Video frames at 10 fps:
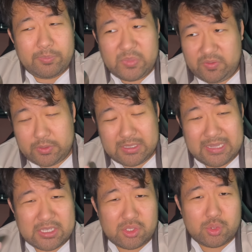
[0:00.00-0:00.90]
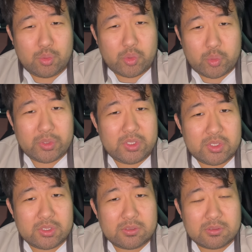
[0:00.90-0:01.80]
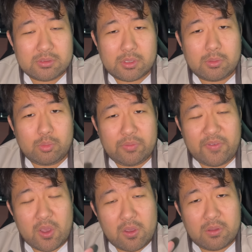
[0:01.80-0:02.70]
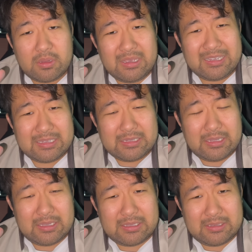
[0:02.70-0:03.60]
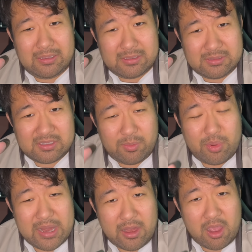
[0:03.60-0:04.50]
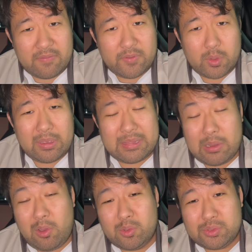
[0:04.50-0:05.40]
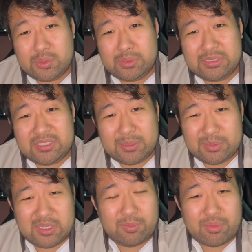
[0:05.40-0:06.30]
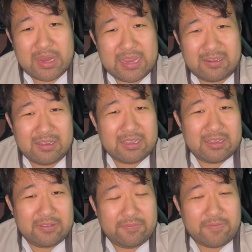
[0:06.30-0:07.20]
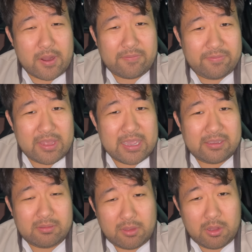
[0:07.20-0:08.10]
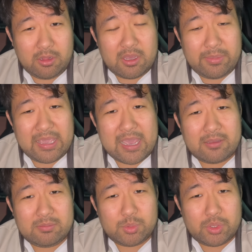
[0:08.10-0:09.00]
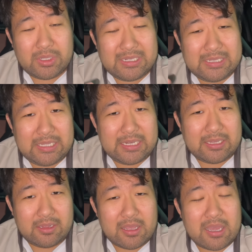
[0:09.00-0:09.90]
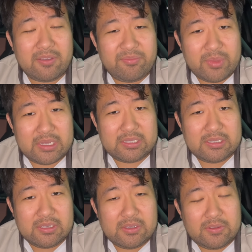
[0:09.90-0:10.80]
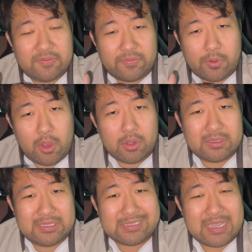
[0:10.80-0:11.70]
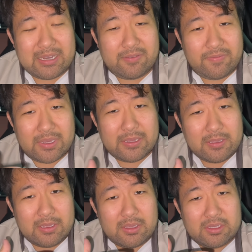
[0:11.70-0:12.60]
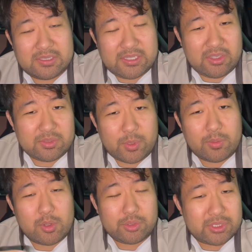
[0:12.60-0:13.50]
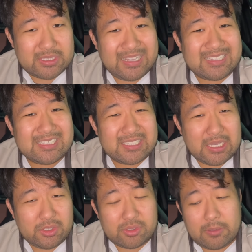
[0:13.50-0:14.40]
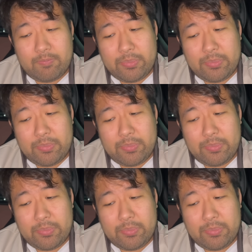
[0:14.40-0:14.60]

for the next two or three years, you know, with all the, the sub-brand ONVO and then also the sub-sub-brand Firefly all coming out. You're going to need a lot of money for all these kind of uh, sales promotion, et cetera.